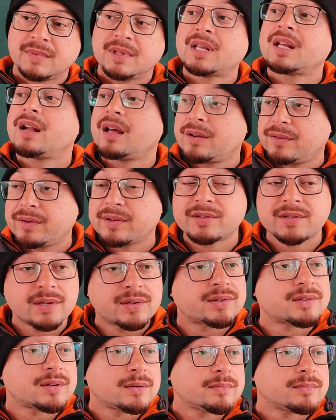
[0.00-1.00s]
The nervous
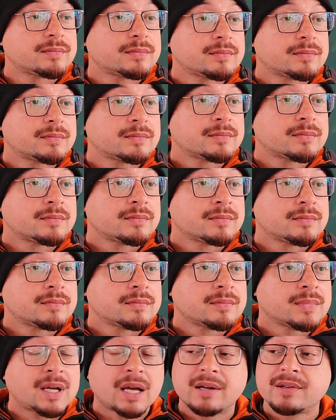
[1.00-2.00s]
system,
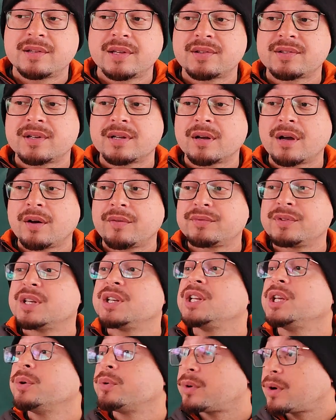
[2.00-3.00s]
consisting of
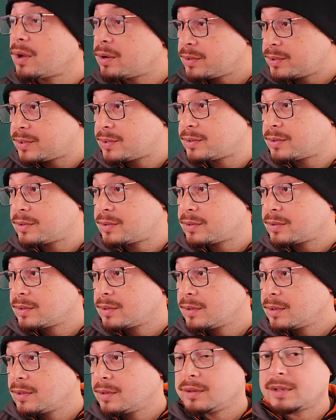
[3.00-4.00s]
the neurons,
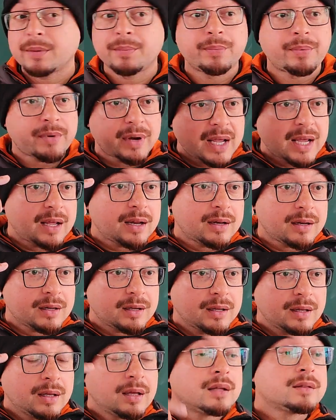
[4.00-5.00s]
the
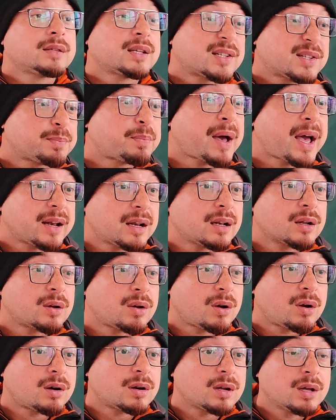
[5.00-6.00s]
brain, the spinal
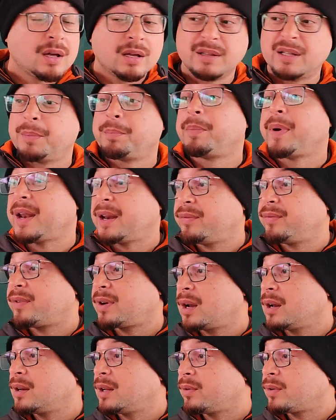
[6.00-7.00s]
cord, the
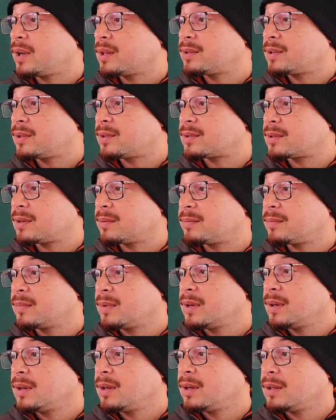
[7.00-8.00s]
peripheral neural
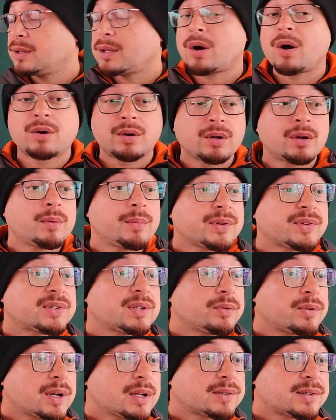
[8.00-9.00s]
system, the autonomous
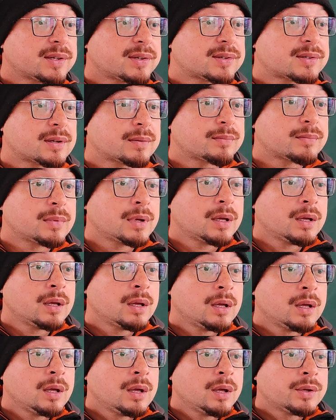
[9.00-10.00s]
neural system.
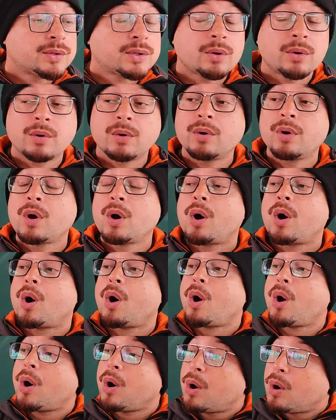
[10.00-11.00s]
So,
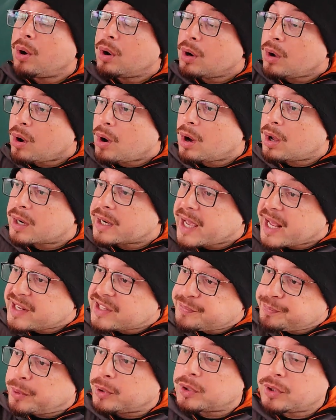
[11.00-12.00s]
all
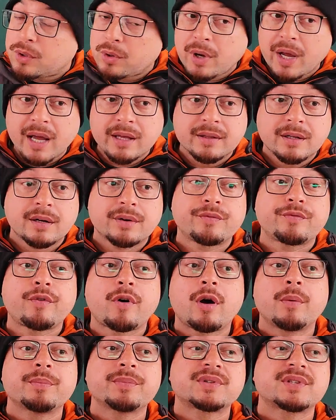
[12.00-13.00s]
organs put together
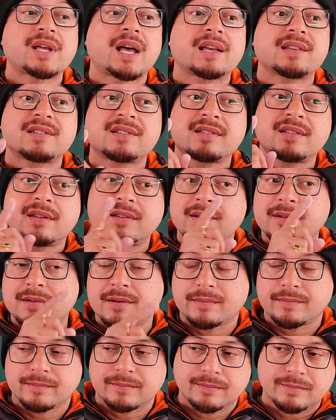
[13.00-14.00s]
forms a
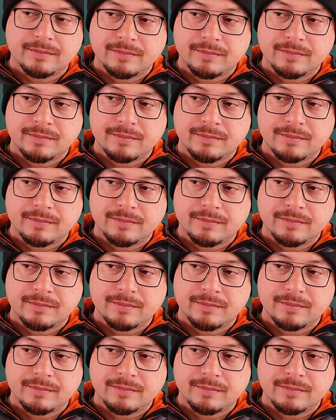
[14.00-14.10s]
system.